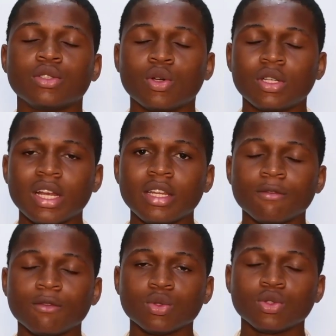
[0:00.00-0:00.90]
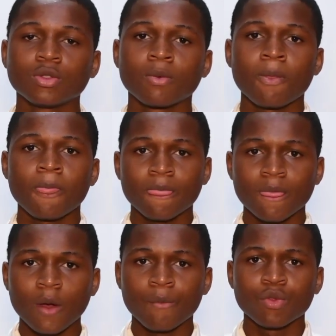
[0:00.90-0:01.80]
other lymph nodes.
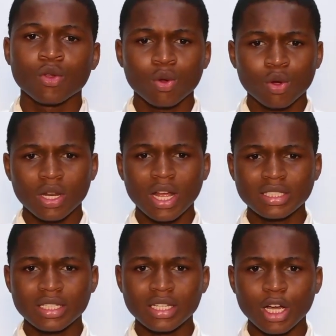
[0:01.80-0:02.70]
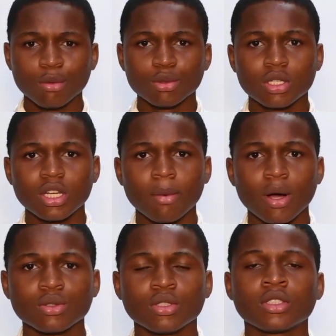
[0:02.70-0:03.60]
Now, lastly, I'll be talking
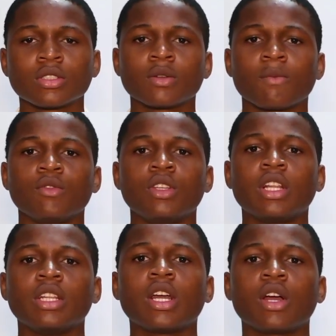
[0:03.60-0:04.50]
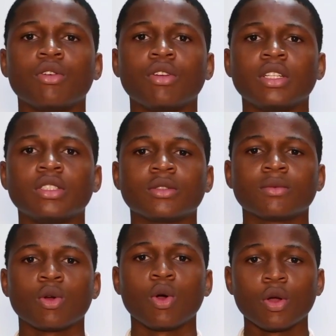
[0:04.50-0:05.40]
about the clinical correlates
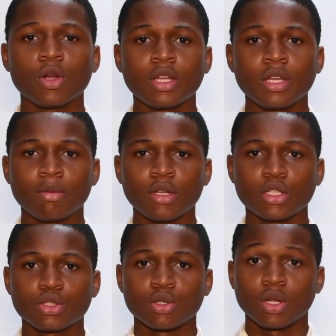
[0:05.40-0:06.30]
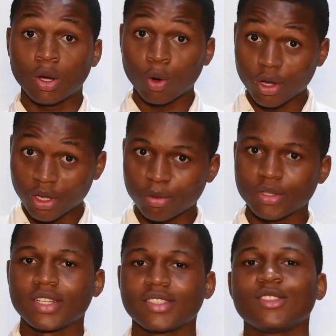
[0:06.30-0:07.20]
or implication or
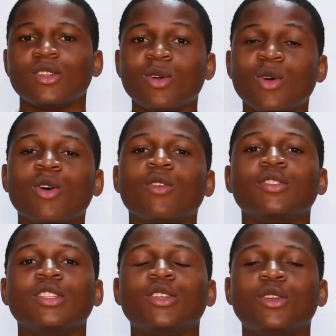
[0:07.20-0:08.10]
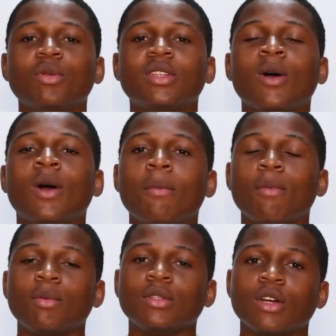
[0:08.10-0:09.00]
importance of the cubital and
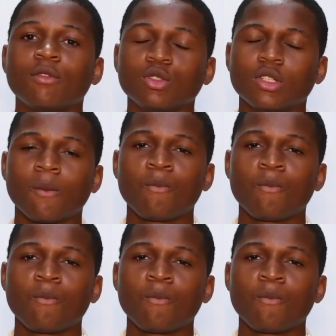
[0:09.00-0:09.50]
popliteal fossa.